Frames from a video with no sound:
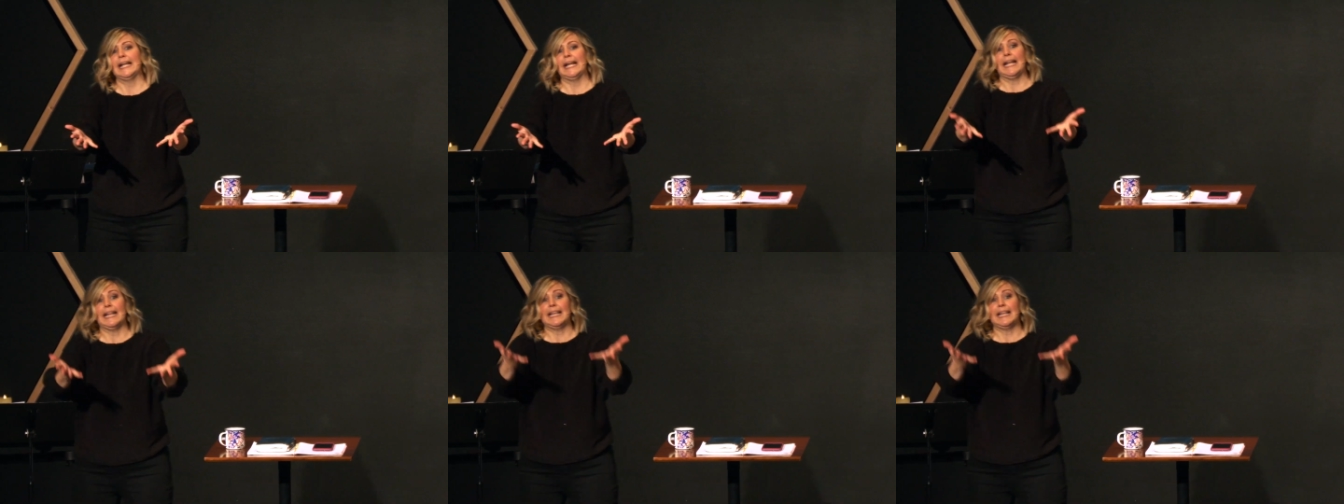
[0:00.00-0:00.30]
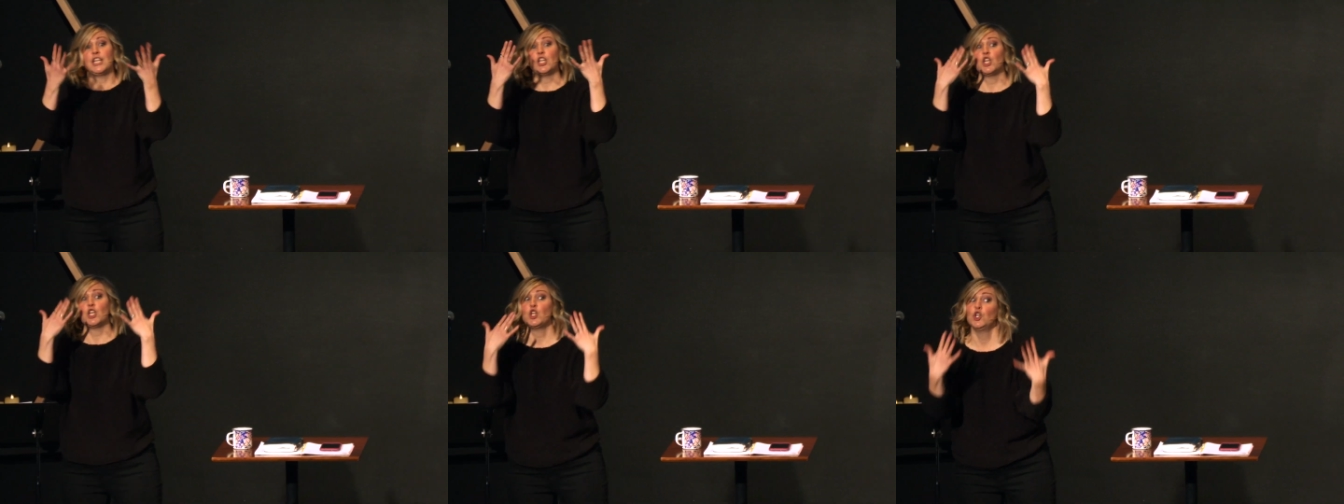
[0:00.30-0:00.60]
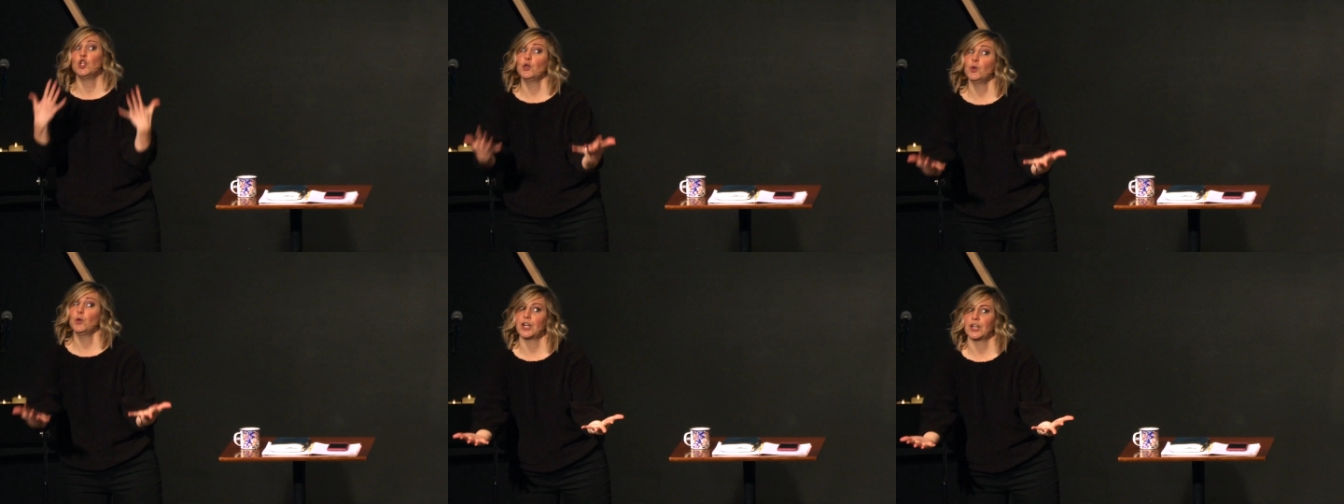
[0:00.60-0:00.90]
and then
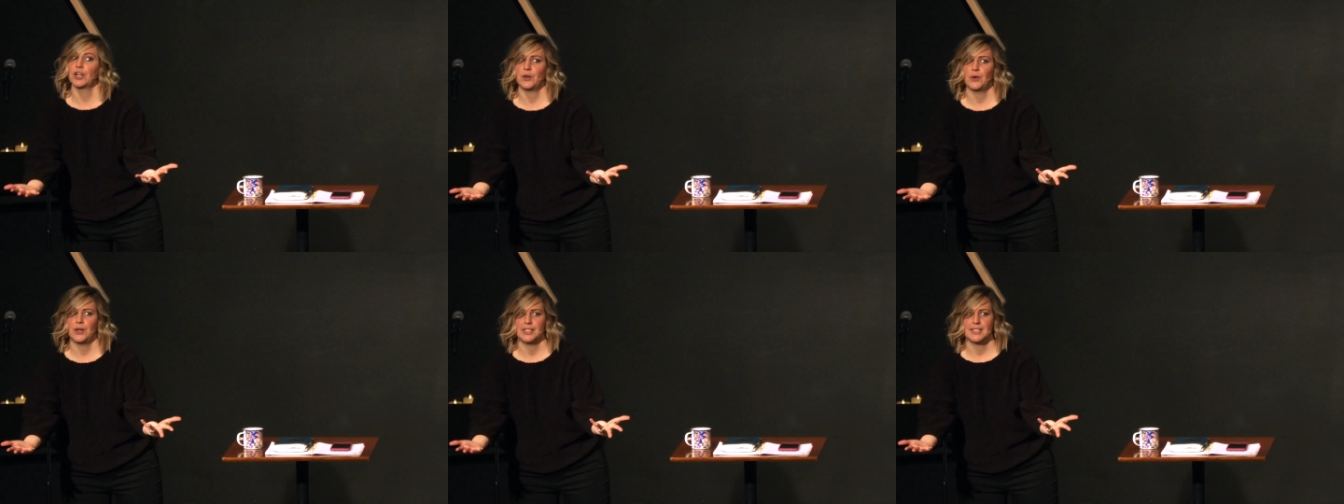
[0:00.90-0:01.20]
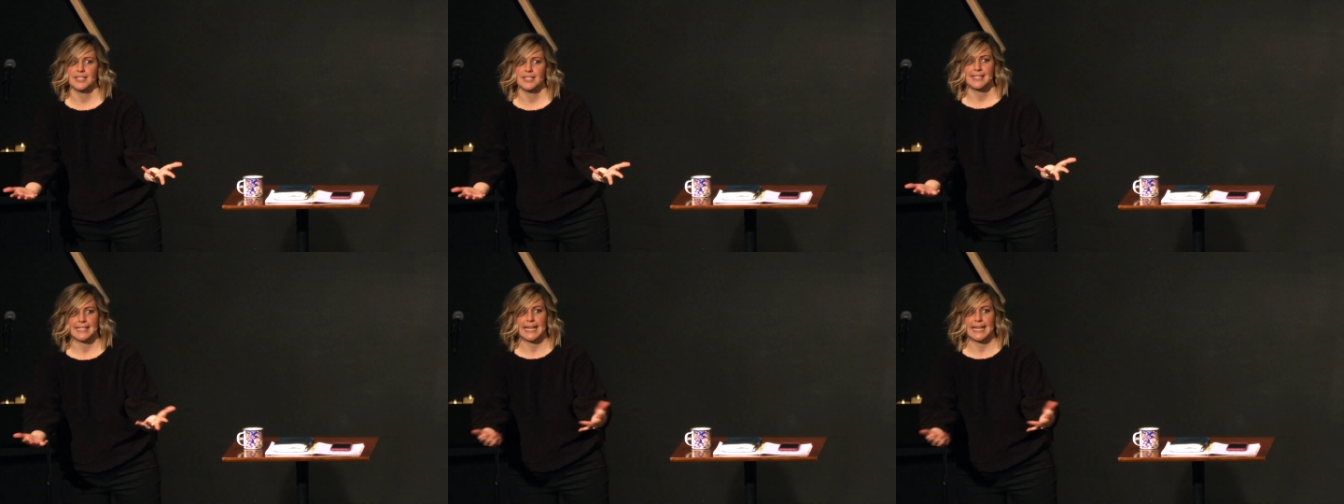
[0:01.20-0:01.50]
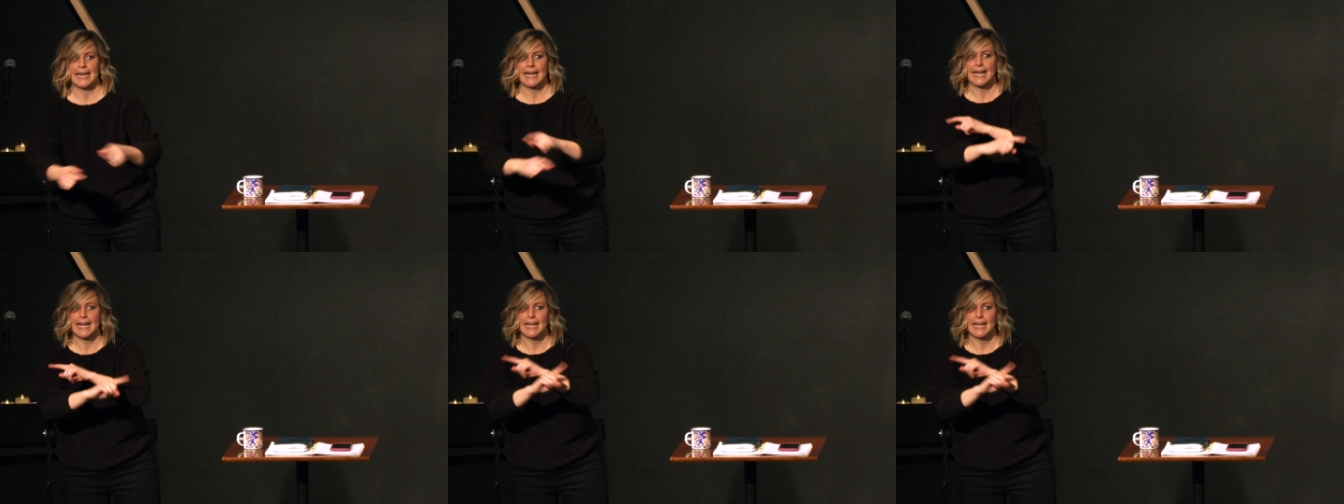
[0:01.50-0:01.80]
you are going to
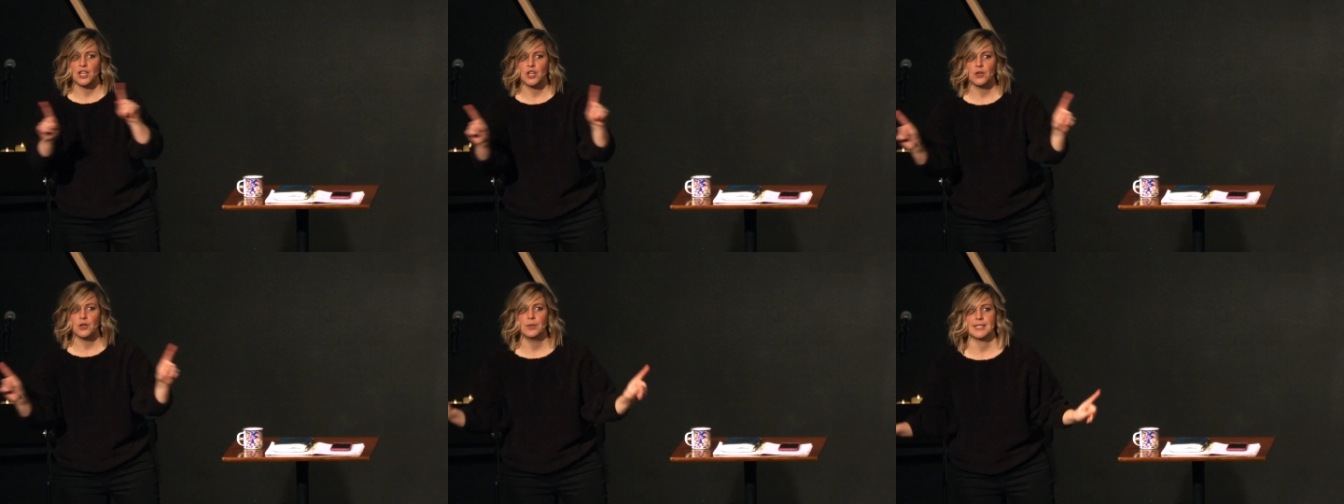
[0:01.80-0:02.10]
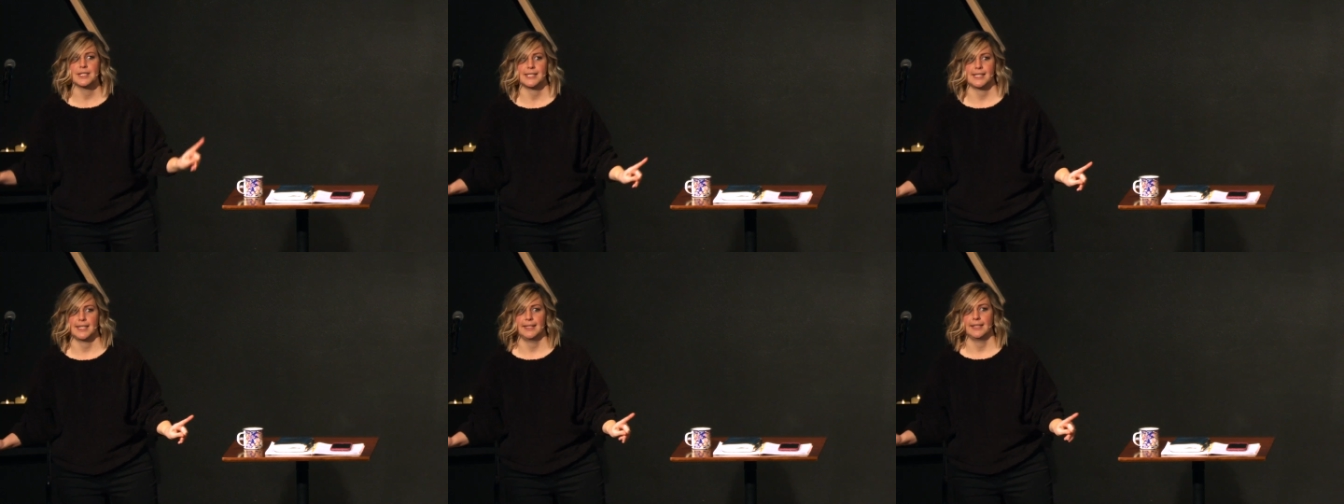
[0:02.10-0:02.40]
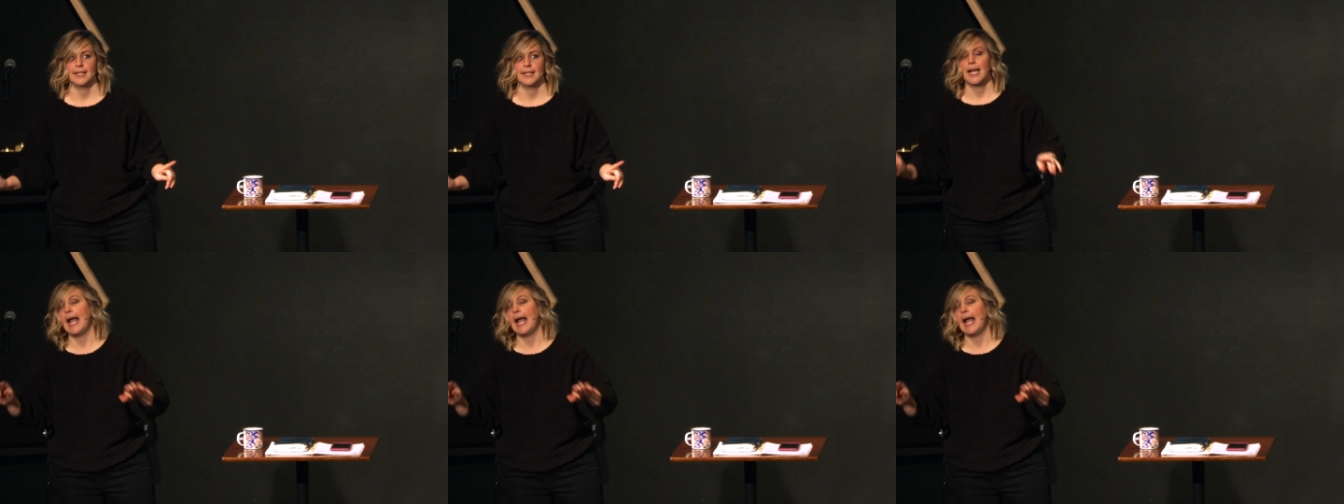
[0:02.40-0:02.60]
say in unison,